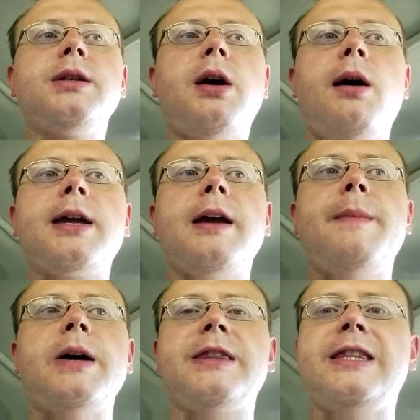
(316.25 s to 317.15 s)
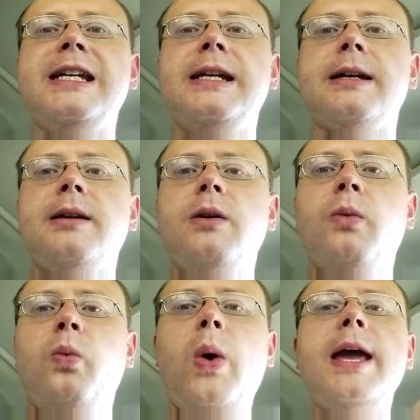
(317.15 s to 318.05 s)
talking about the
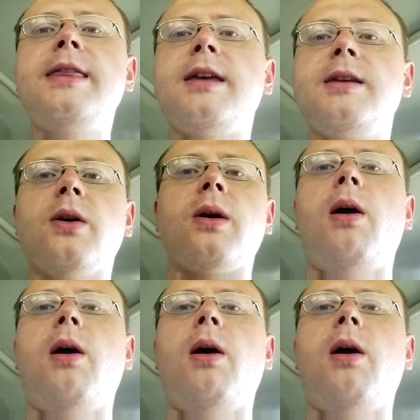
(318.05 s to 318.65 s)
way that your